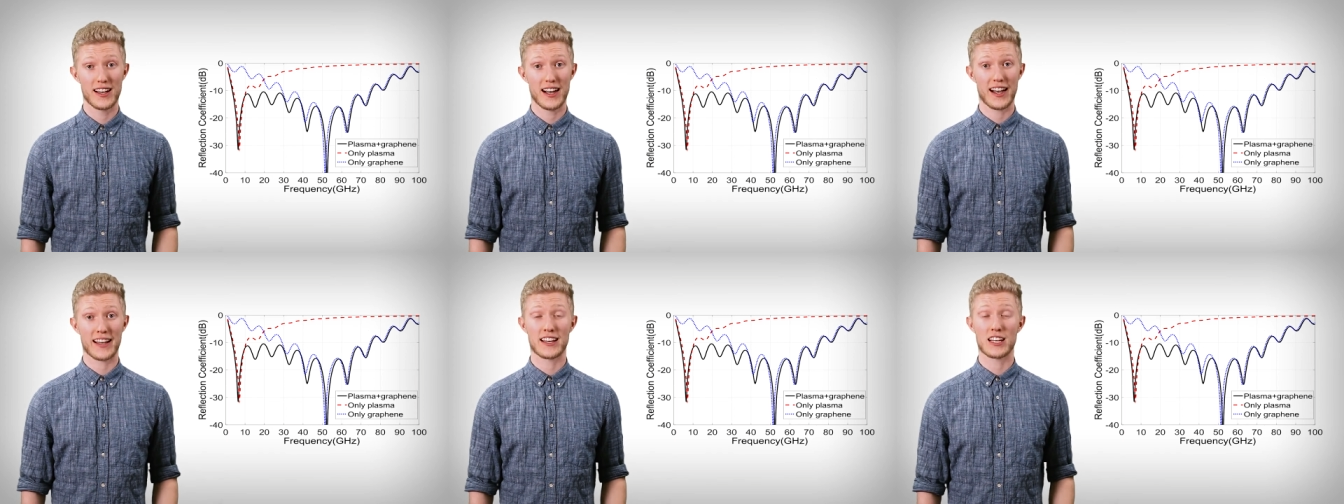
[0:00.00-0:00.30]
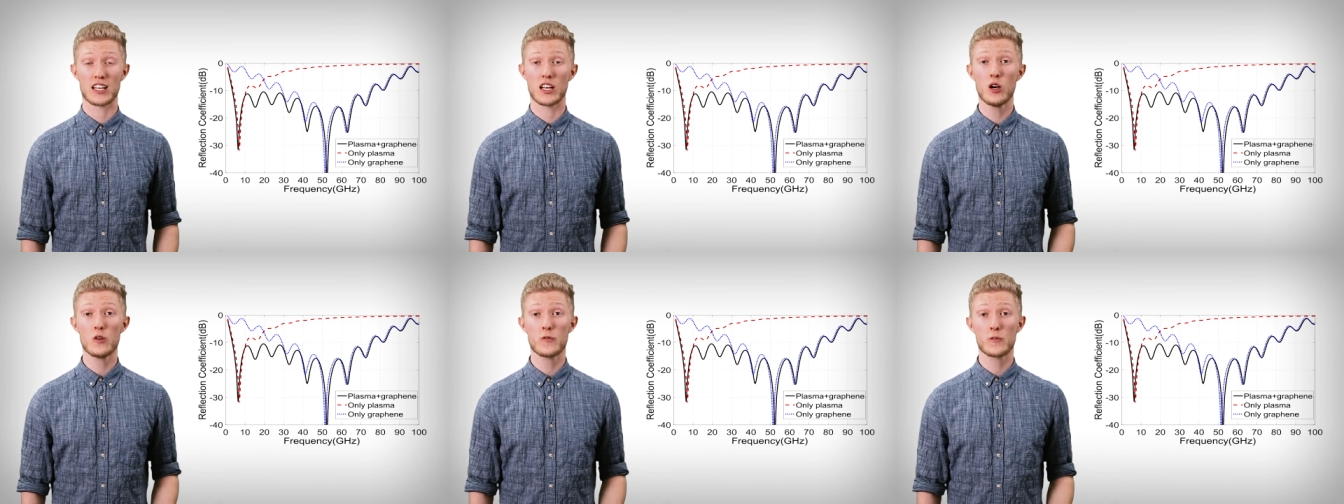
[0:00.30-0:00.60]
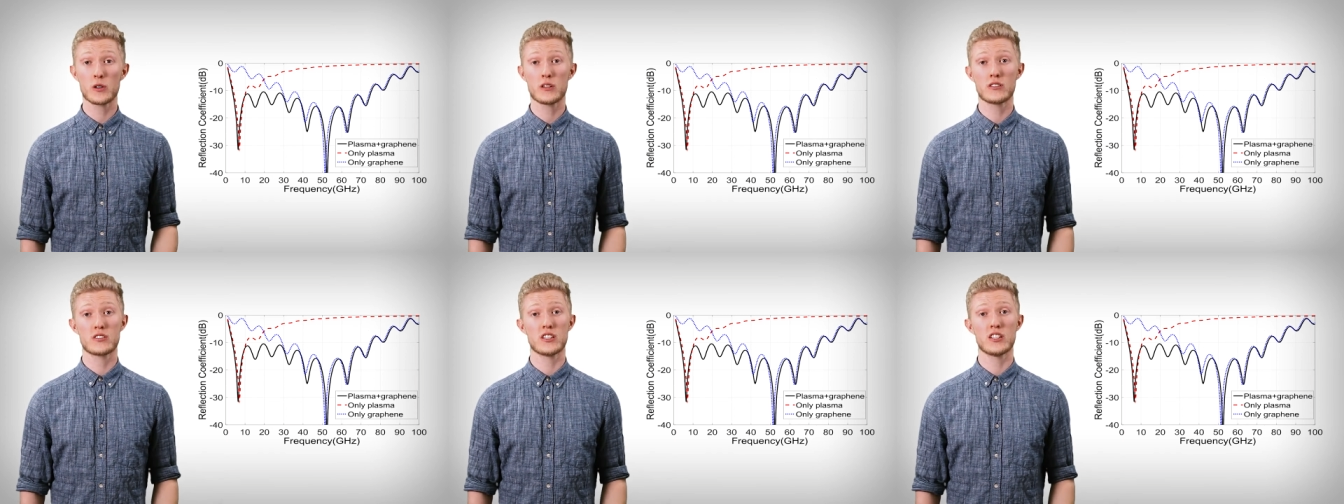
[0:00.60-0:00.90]
and at low
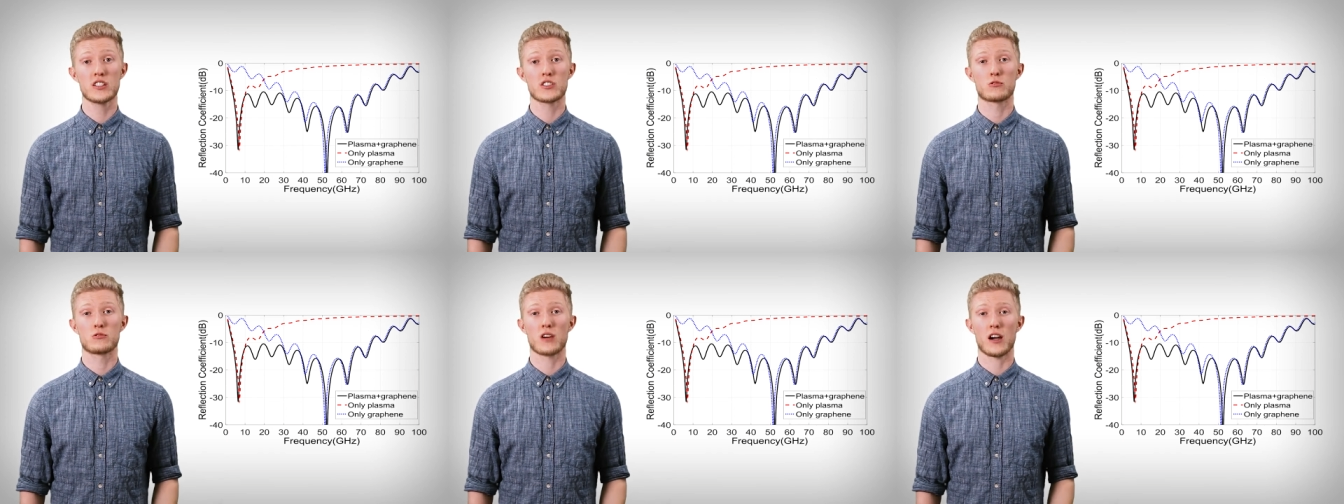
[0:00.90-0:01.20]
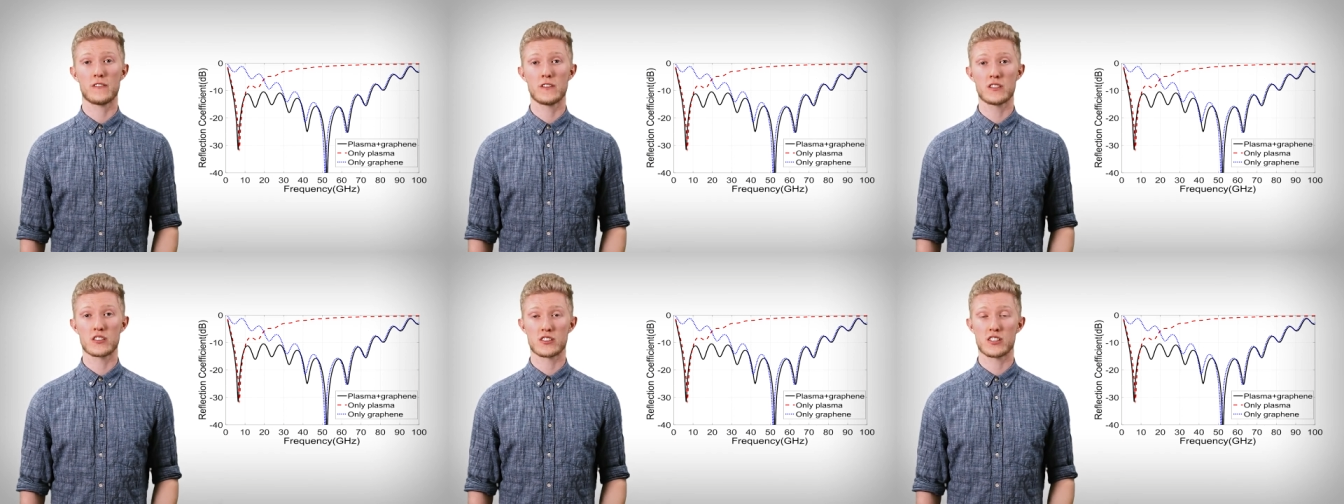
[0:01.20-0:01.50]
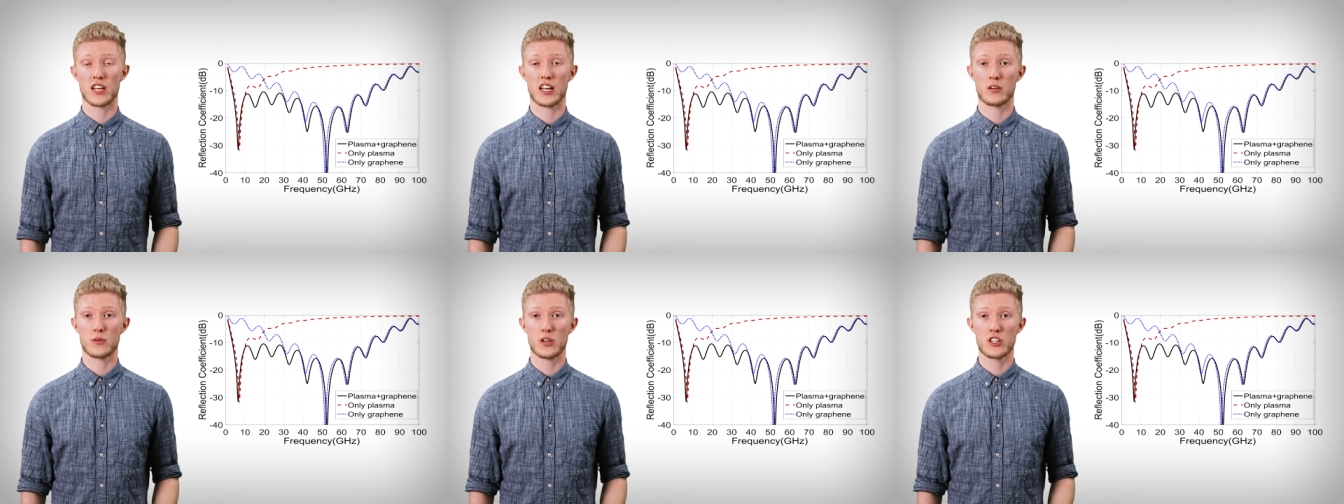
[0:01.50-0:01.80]
frequencies, graphene's
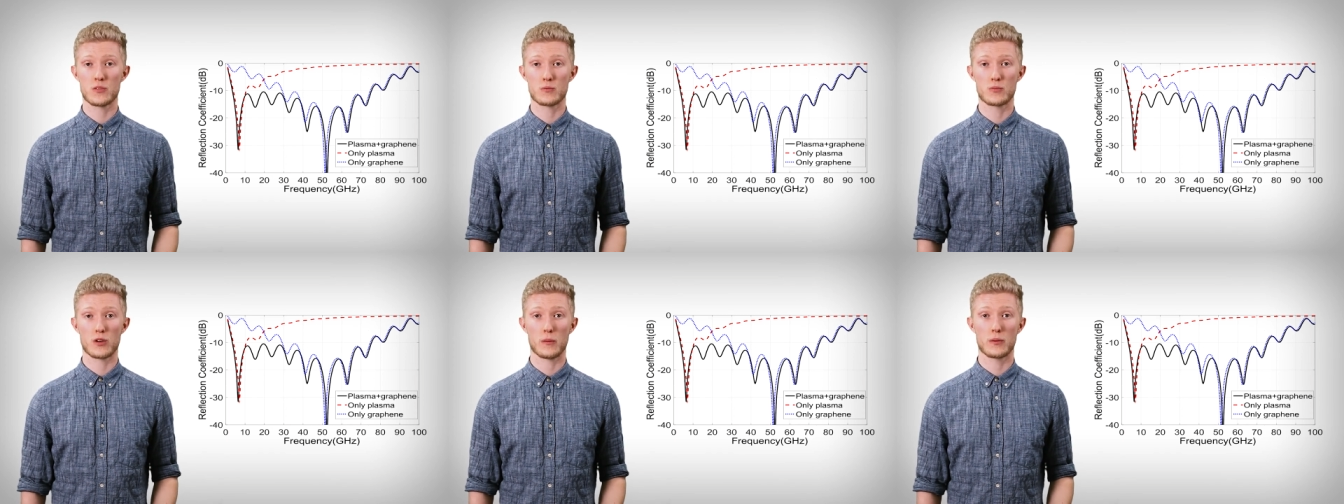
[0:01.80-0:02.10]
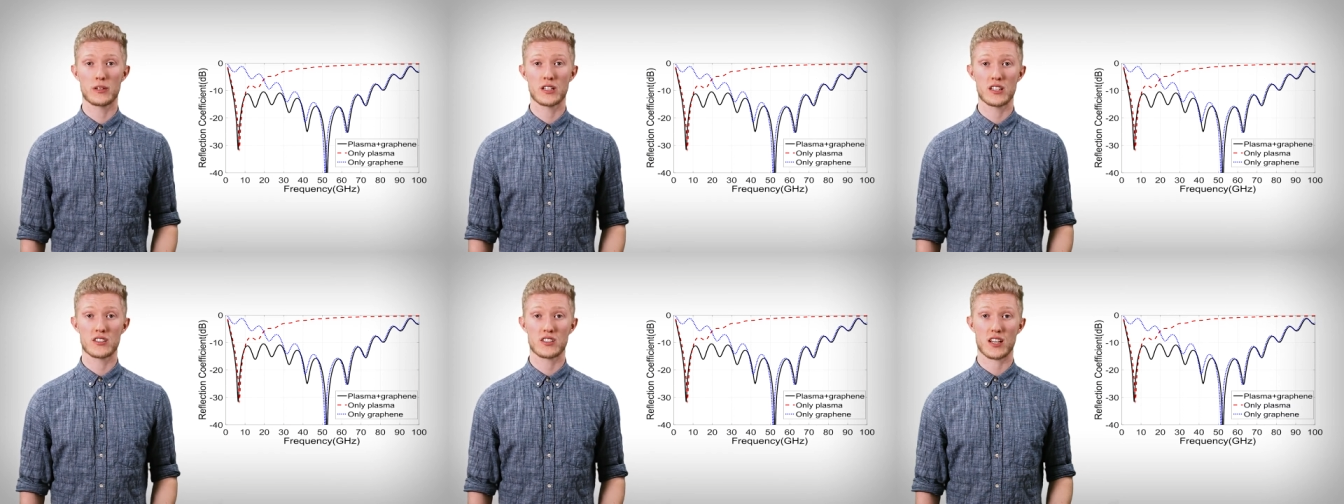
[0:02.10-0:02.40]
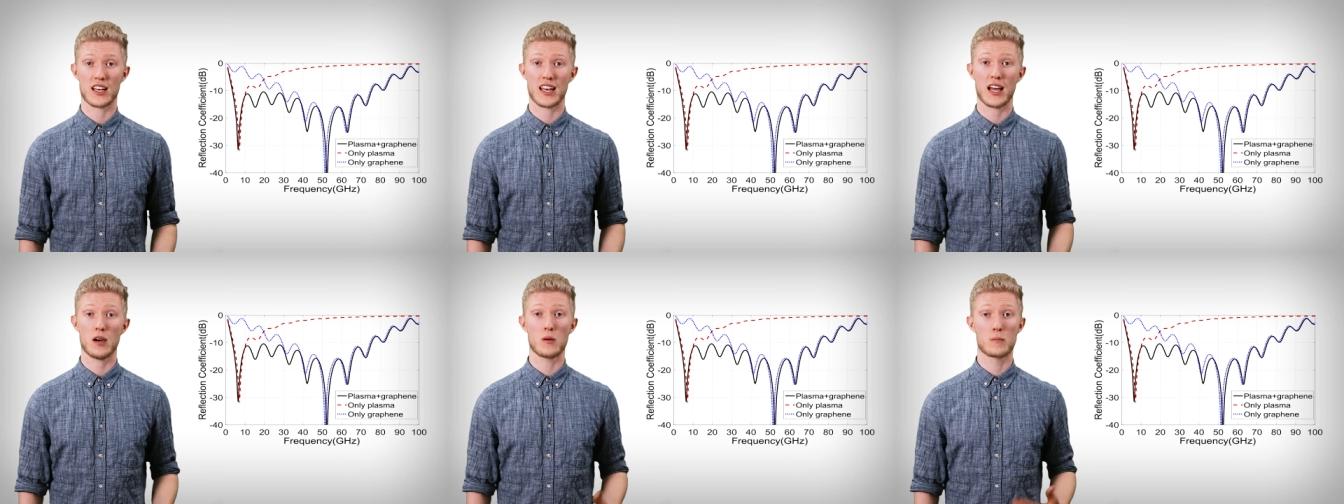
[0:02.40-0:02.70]
attenuation properties
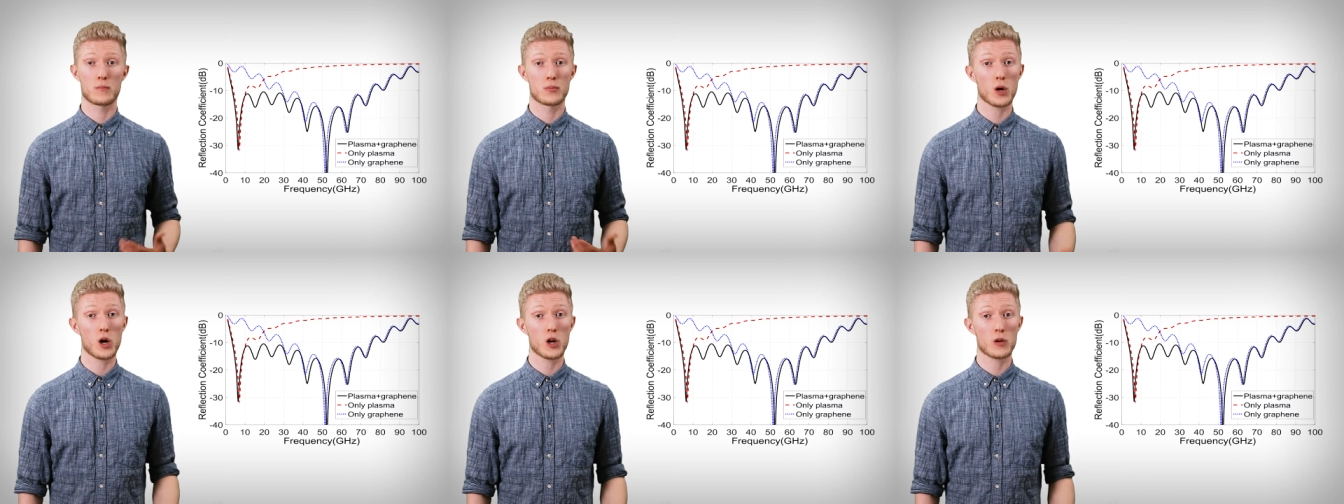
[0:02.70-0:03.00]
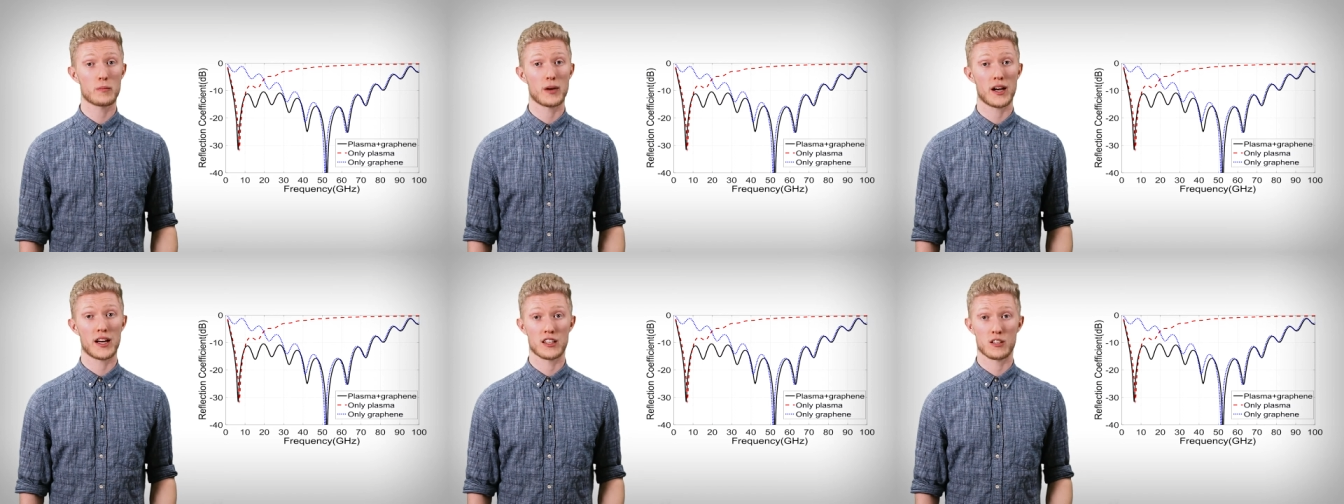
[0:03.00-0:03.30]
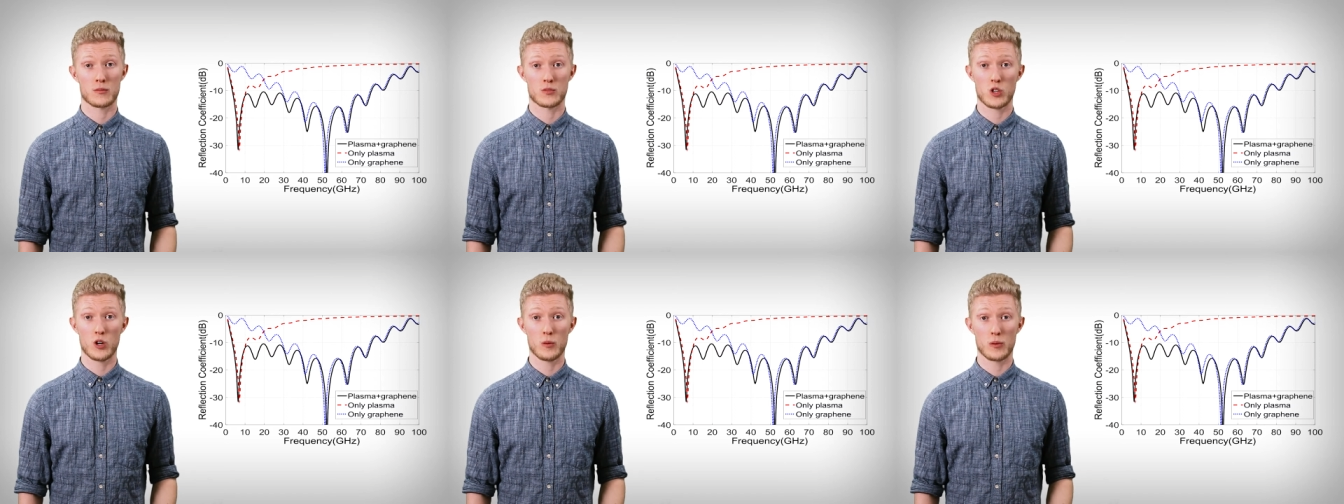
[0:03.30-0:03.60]
allow a broadband
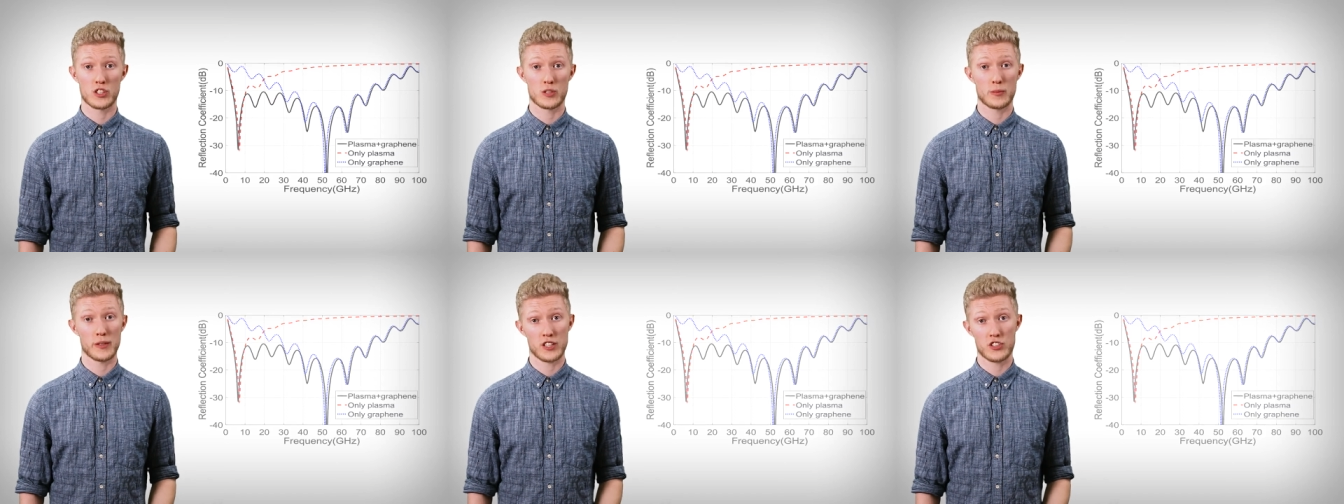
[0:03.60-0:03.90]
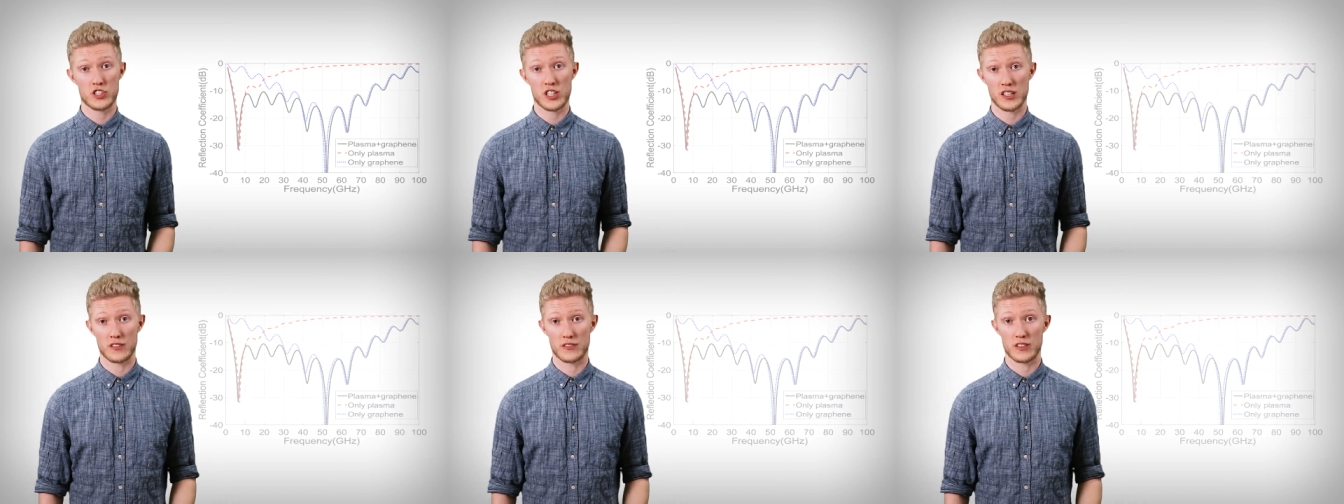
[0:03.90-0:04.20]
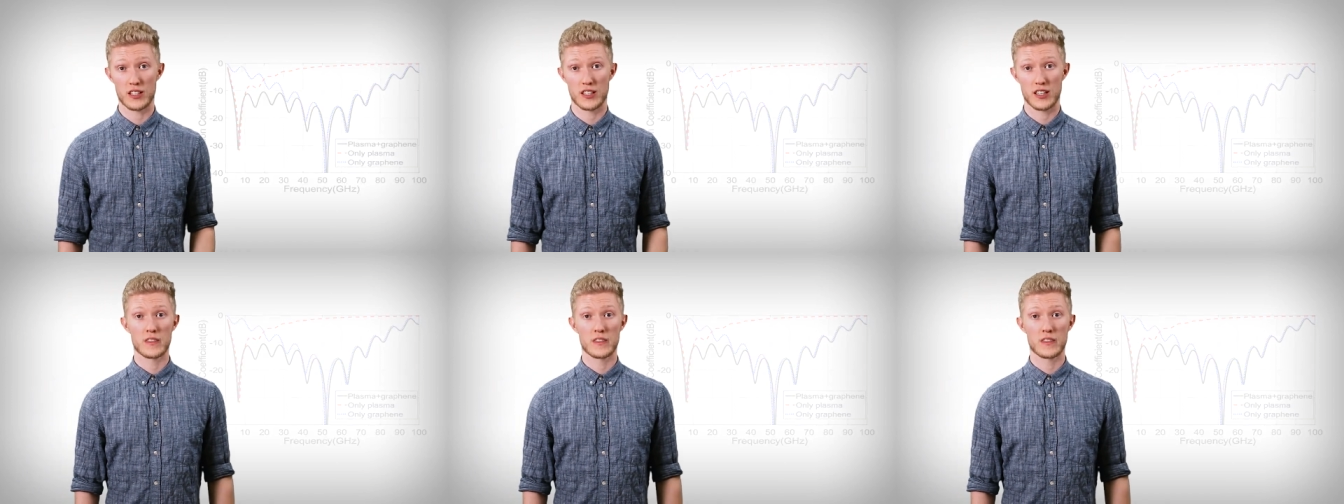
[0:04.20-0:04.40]
absorber to be achieved.